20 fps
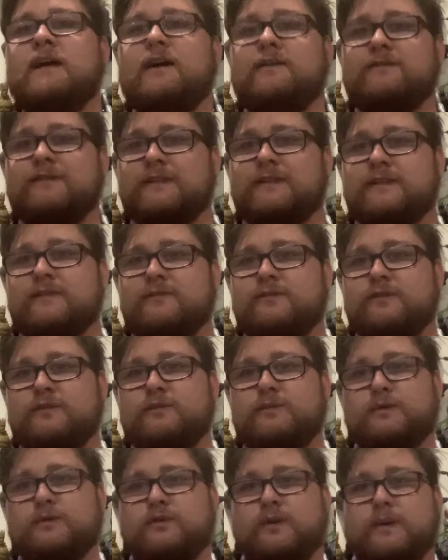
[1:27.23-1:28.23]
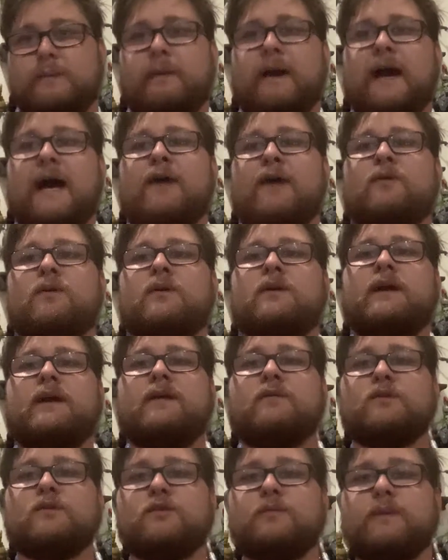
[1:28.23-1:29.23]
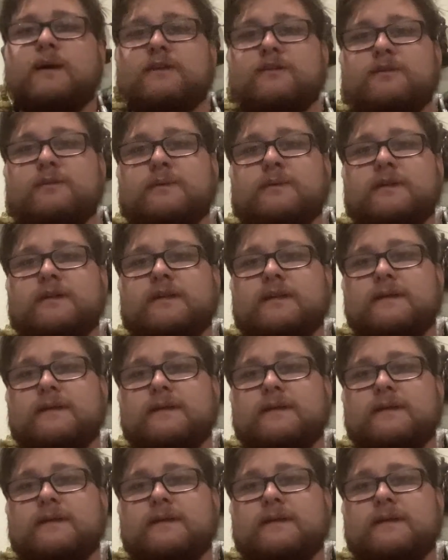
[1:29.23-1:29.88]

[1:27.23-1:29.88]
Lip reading: of the difference between power and responsibility.